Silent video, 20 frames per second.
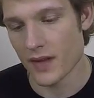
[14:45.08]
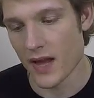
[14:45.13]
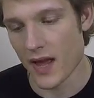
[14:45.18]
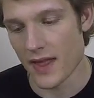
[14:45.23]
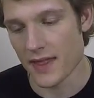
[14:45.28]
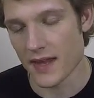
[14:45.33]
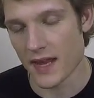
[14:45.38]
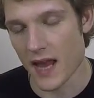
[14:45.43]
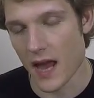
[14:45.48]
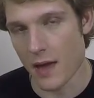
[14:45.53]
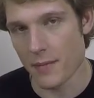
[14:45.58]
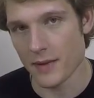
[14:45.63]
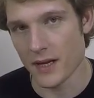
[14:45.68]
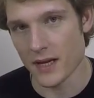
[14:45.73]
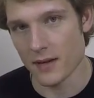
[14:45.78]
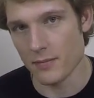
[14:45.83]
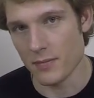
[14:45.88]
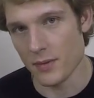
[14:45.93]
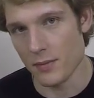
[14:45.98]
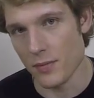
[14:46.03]
And the Kami
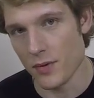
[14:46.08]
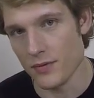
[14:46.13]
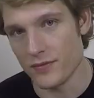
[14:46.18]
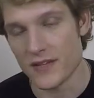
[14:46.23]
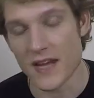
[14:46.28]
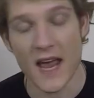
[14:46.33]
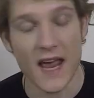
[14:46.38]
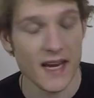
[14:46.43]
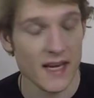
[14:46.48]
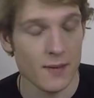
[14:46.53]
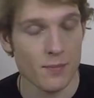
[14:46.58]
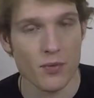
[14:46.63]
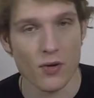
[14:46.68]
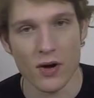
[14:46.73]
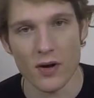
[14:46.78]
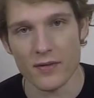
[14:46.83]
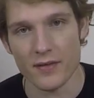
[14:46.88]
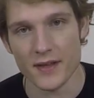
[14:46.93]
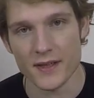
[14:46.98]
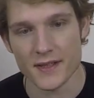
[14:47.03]
can be moved to any
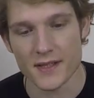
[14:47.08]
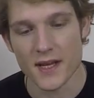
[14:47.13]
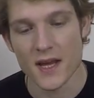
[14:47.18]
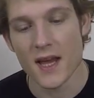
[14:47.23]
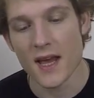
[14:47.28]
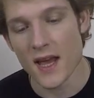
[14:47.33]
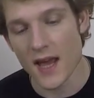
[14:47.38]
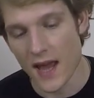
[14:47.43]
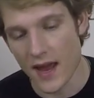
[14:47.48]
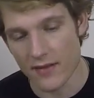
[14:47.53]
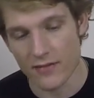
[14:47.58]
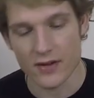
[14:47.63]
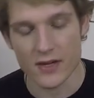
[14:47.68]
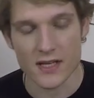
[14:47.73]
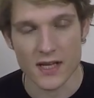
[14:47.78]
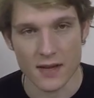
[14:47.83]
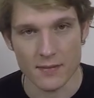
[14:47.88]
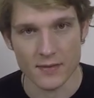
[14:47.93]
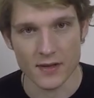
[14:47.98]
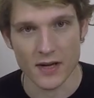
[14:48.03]
province every
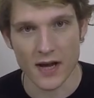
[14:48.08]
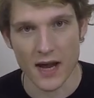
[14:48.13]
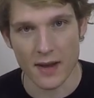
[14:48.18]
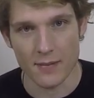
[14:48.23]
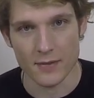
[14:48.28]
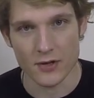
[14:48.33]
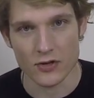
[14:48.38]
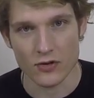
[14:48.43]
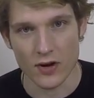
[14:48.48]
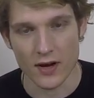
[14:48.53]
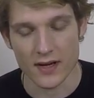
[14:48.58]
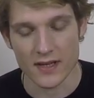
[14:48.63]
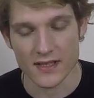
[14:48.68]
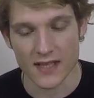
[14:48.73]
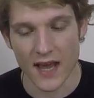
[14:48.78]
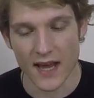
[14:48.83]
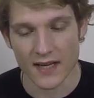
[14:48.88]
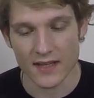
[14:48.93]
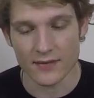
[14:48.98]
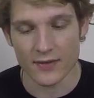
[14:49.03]
time their Kami shrine is
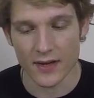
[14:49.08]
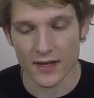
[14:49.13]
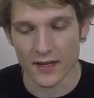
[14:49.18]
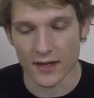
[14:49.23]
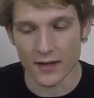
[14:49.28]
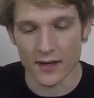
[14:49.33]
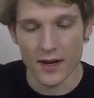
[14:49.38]
activated,